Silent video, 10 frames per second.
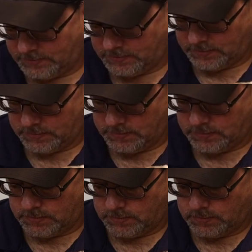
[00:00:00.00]

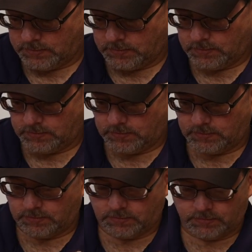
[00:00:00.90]

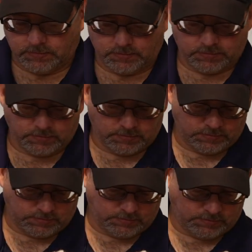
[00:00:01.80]

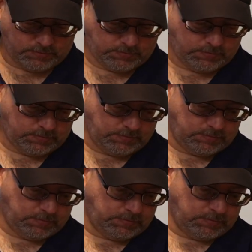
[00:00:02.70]

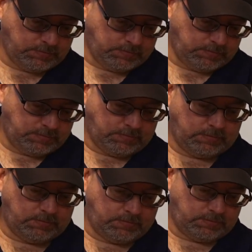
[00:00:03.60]

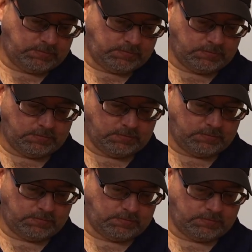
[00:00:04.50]

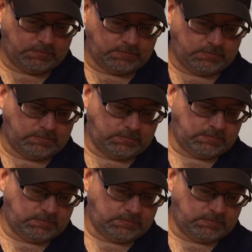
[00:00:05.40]
(not speaking)